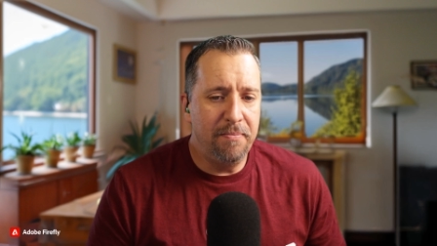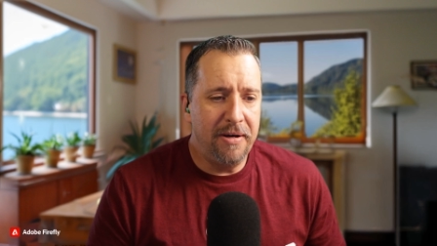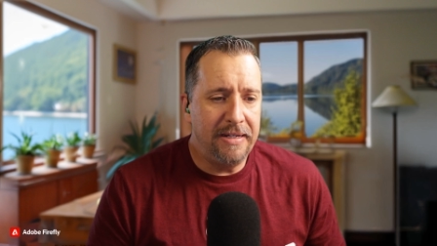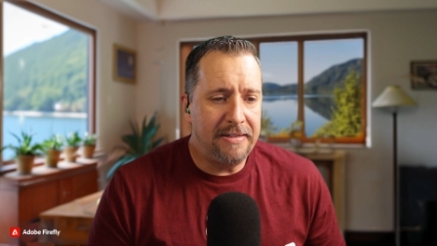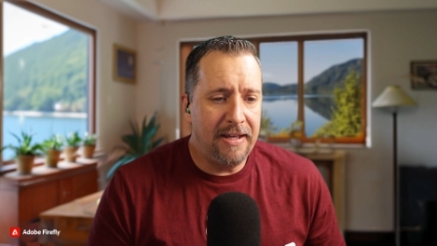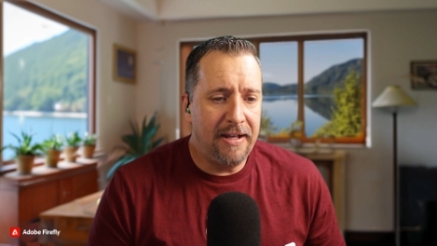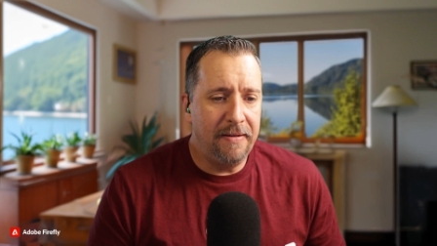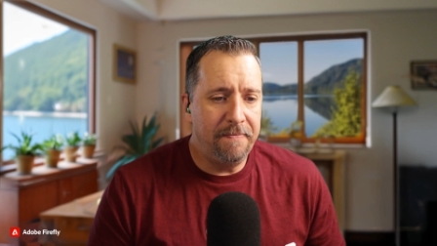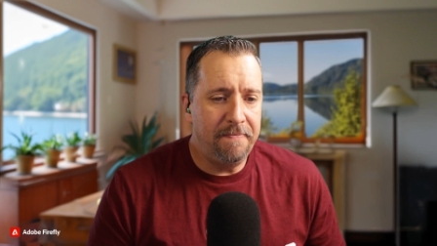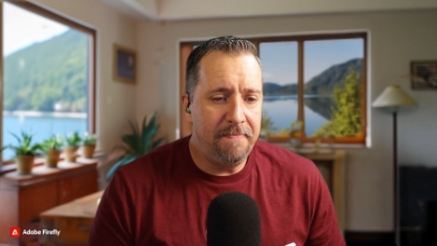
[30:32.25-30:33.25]
But,
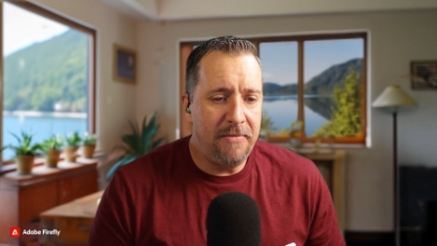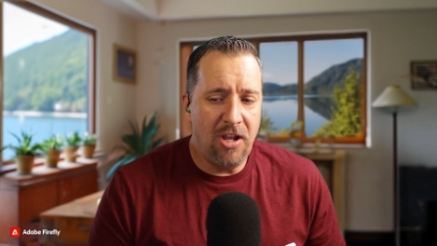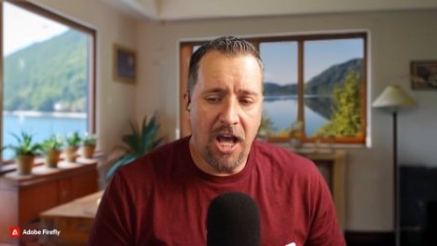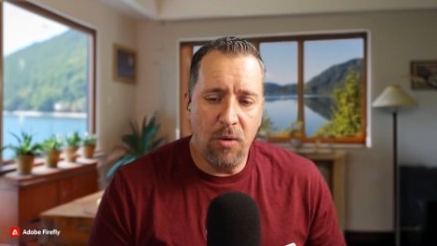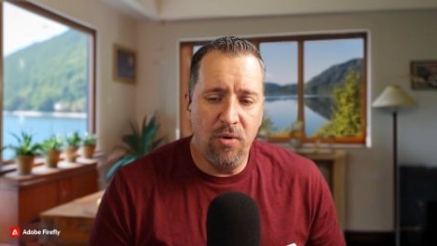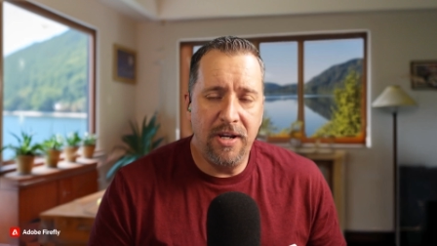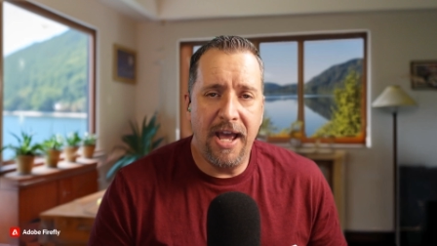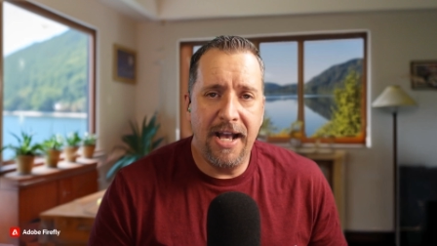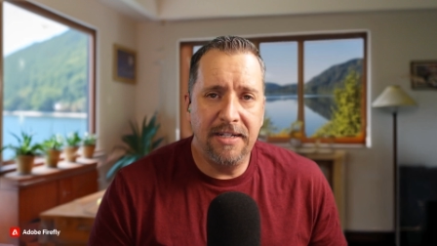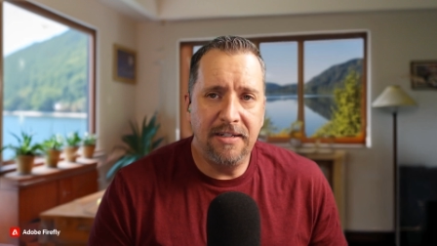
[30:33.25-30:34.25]
uh, you know, I would
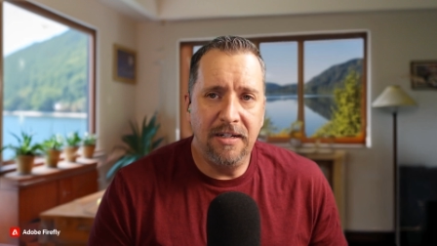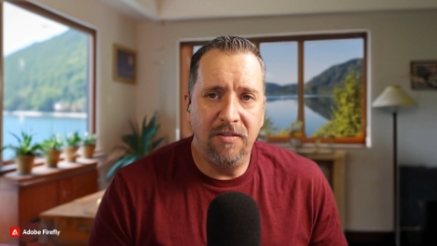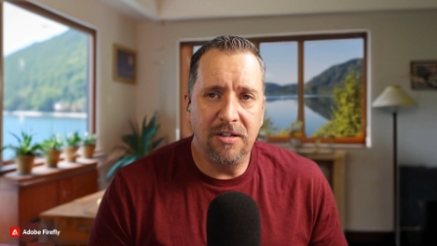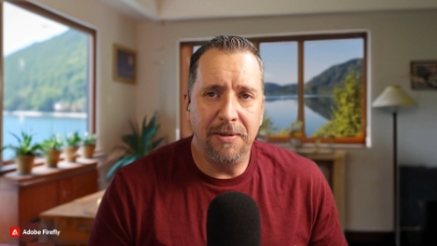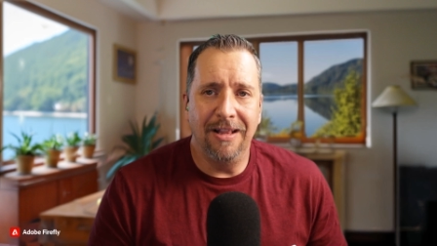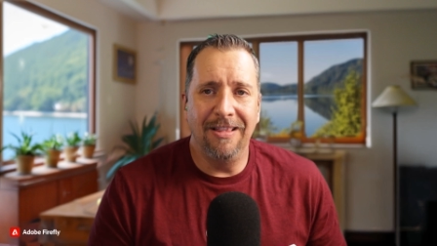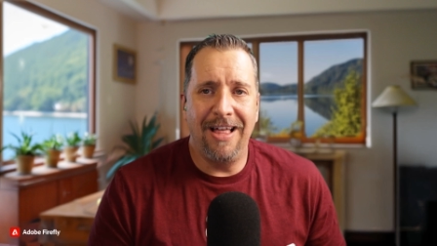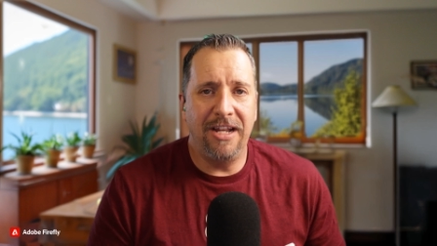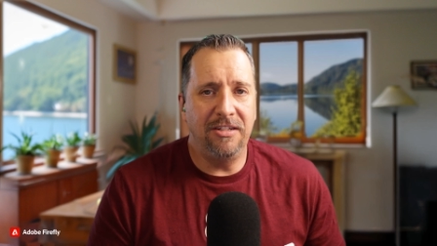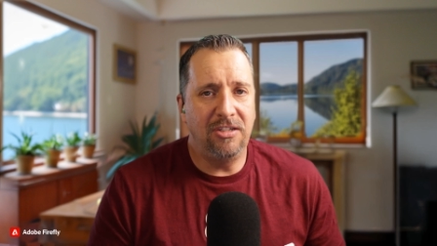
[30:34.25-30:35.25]
ask, you know, there's been a
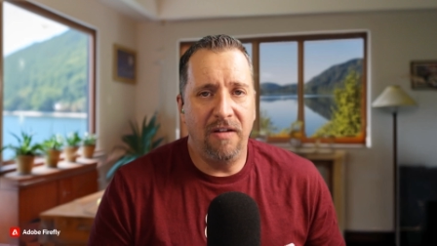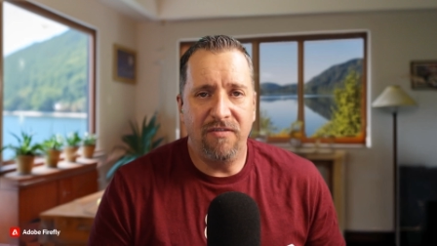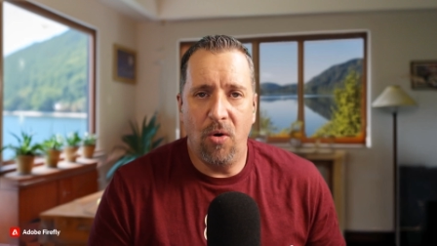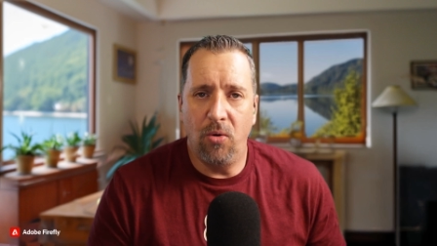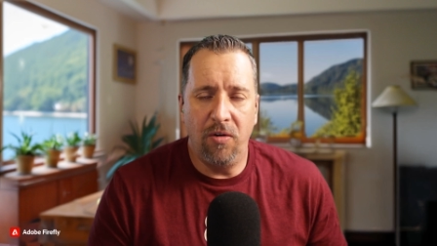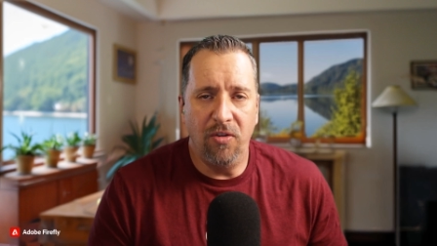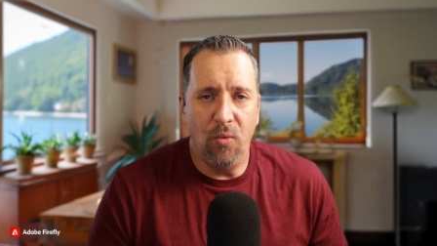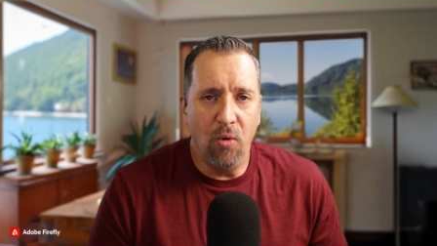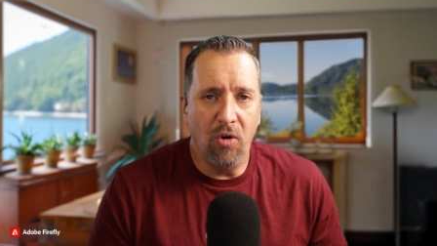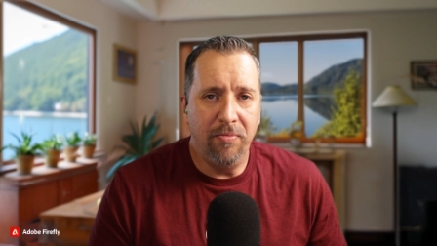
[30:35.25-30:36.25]
lot of stuff going on in the
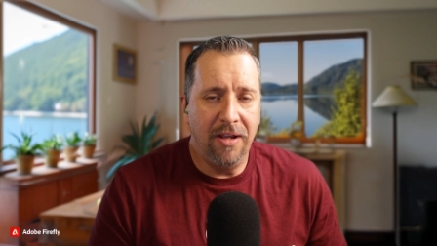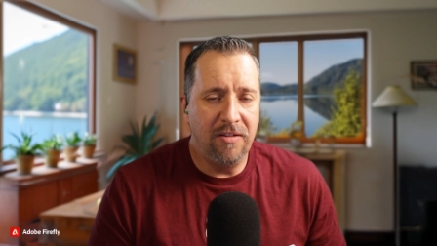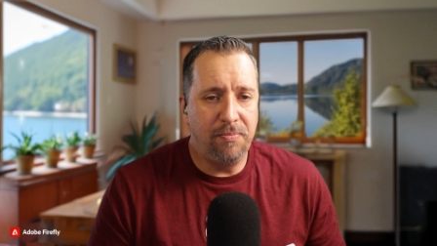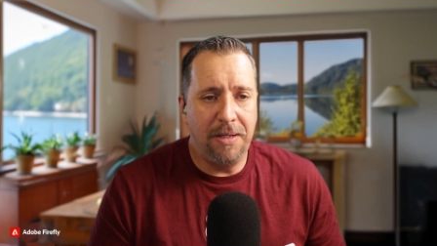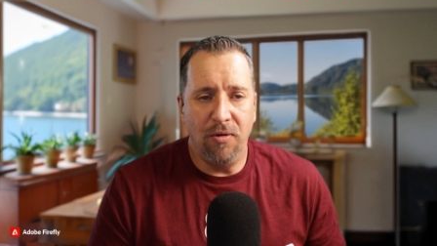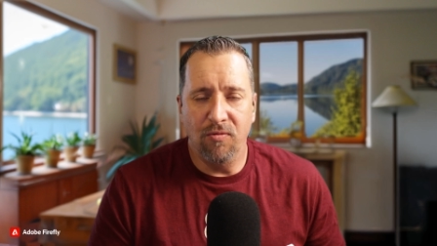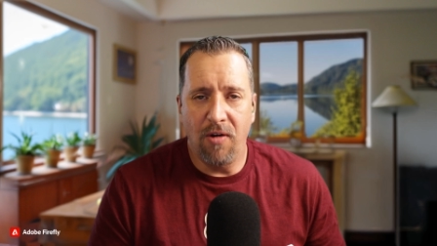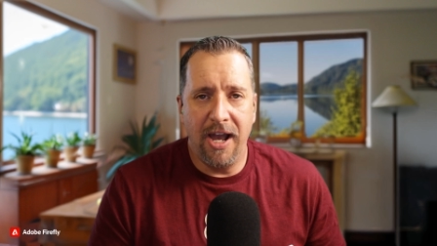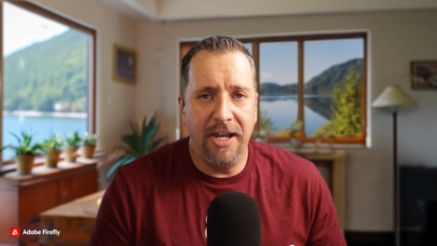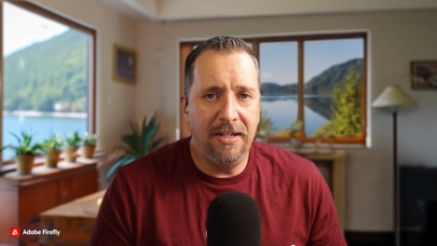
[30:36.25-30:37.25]
world, man. There's people
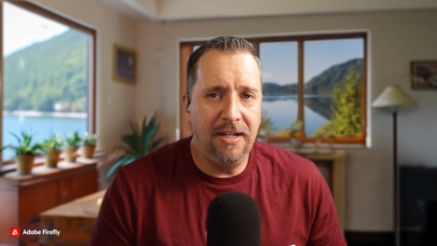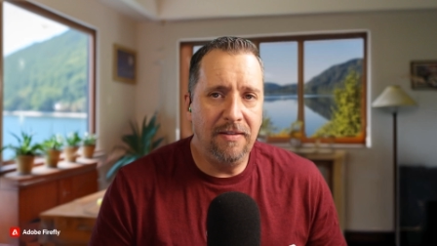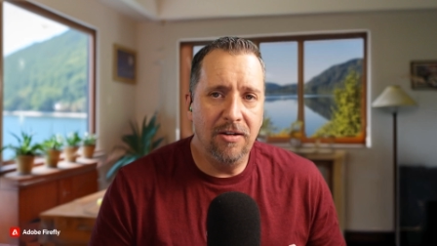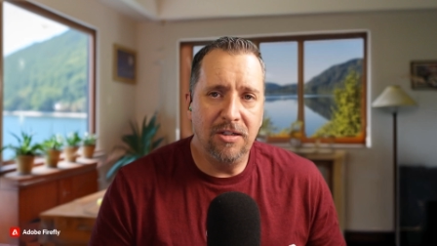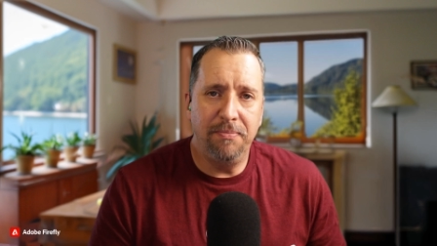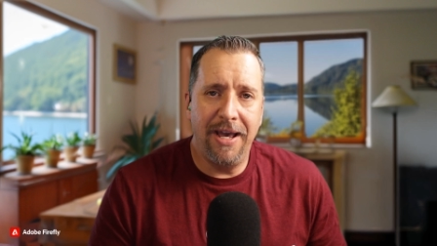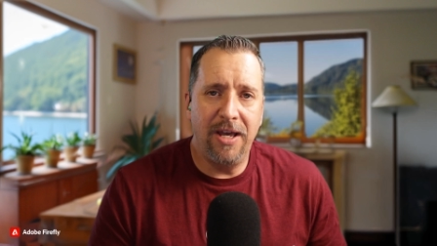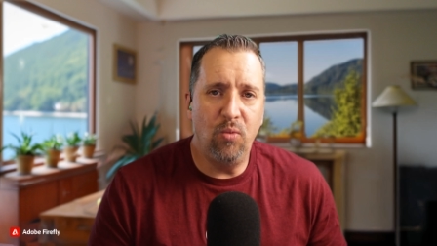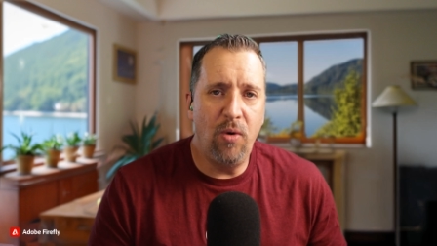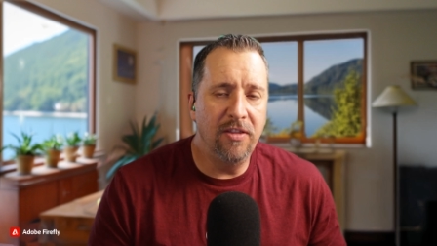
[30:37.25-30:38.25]
rioting, there's
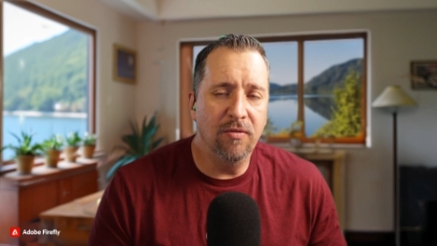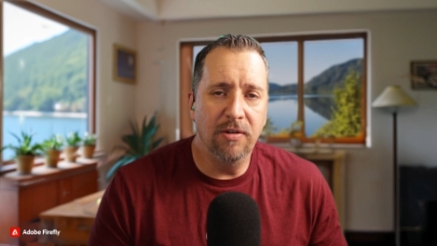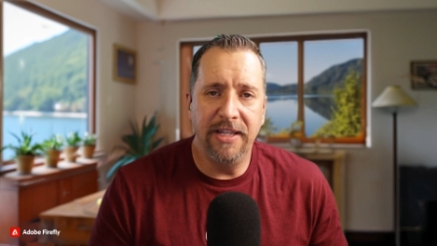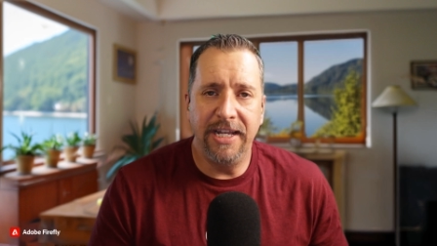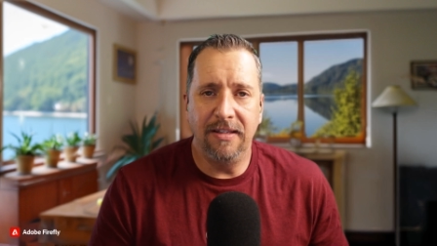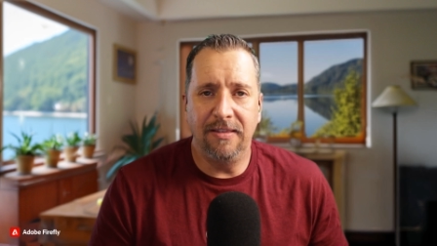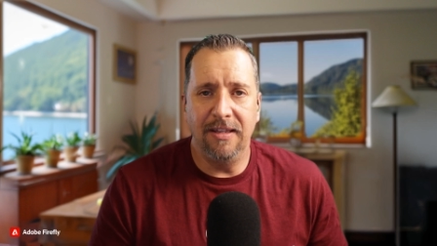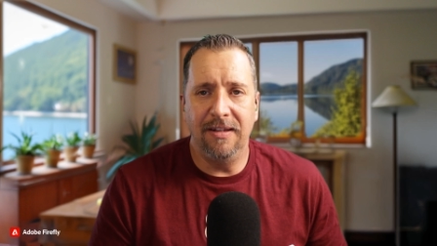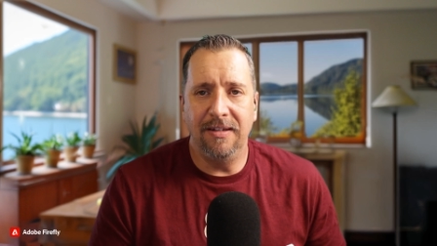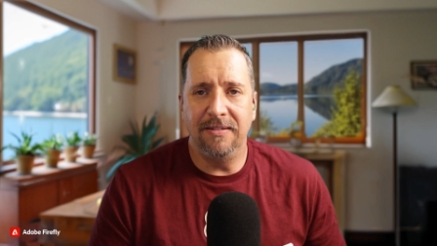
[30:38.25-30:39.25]
bad weather related
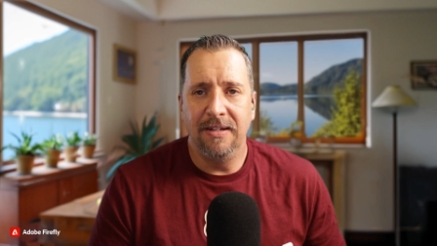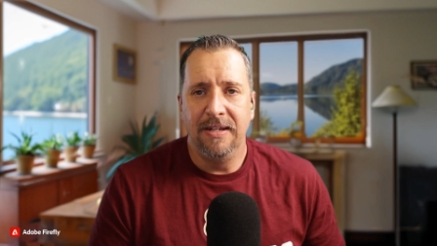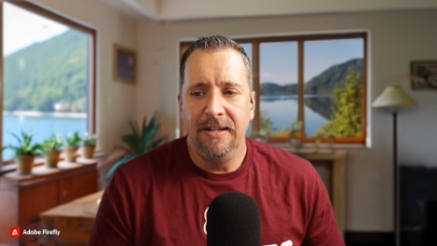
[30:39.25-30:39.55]
things.